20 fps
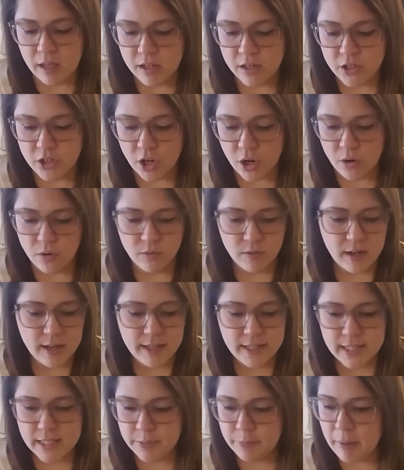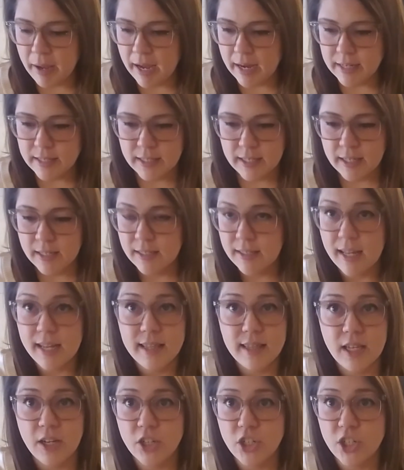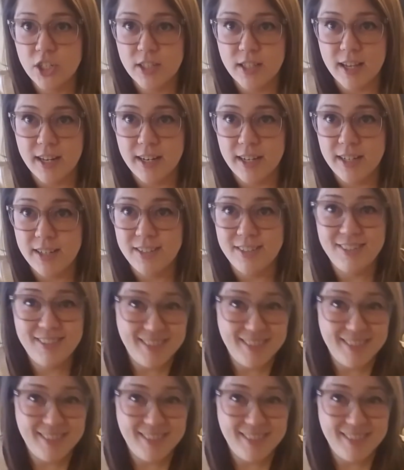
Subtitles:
don't expect like they're just gonna